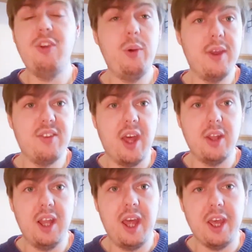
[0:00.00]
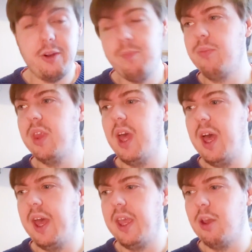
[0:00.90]
A few years down the line,
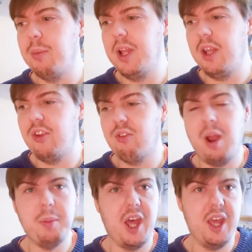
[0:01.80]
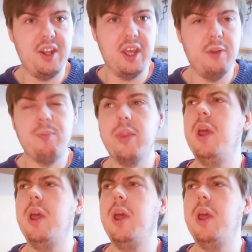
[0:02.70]
I completely scrapped that idea.